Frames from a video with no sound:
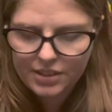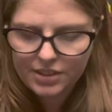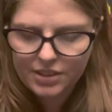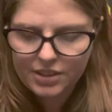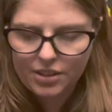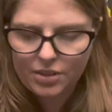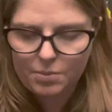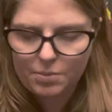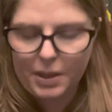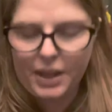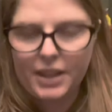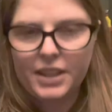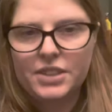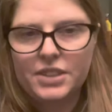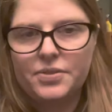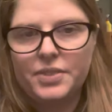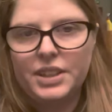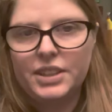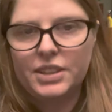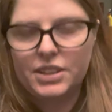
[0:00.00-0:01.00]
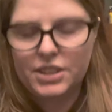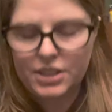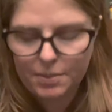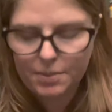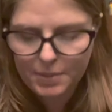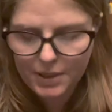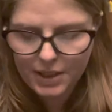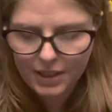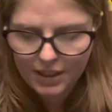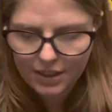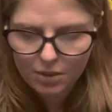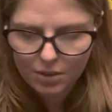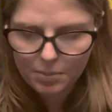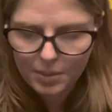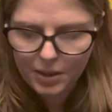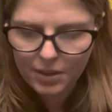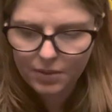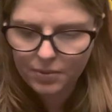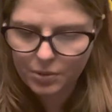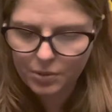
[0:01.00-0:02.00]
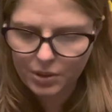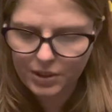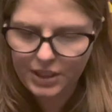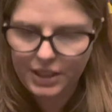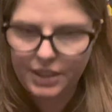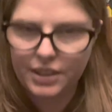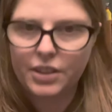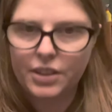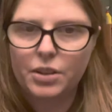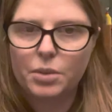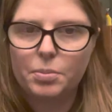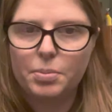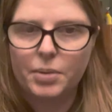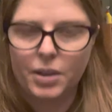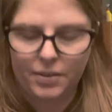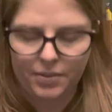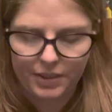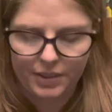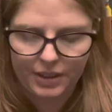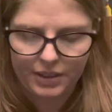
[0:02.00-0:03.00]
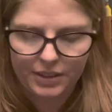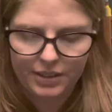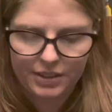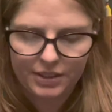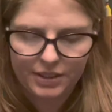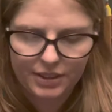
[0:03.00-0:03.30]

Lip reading: so minus fees and shipping, it'll be a $14 profit.